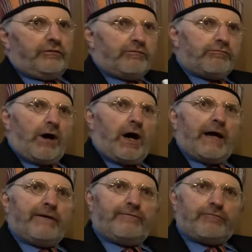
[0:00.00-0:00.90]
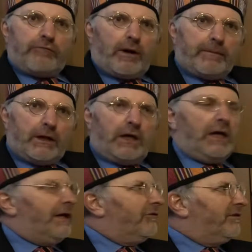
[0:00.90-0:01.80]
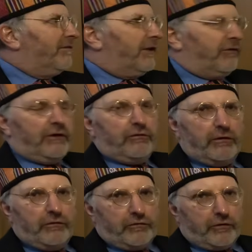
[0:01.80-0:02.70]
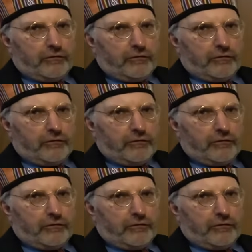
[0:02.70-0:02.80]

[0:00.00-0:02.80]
derived from earlier civilizations,